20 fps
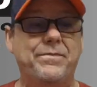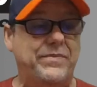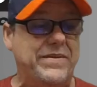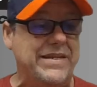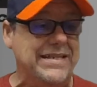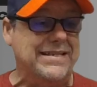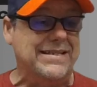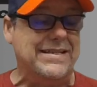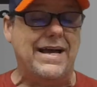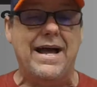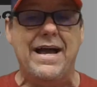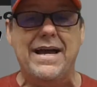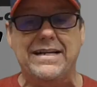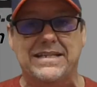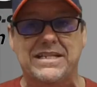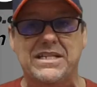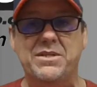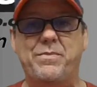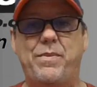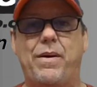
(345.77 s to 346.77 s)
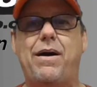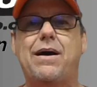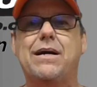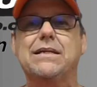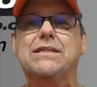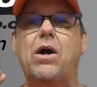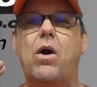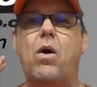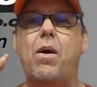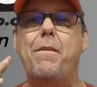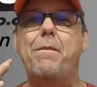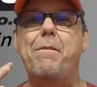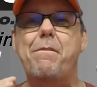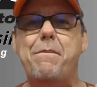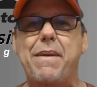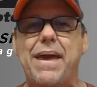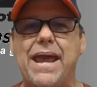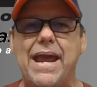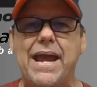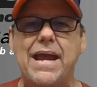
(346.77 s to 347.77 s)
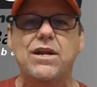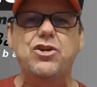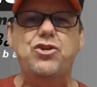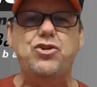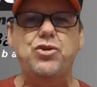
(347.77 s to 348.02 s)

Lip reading: These sides, these pods are made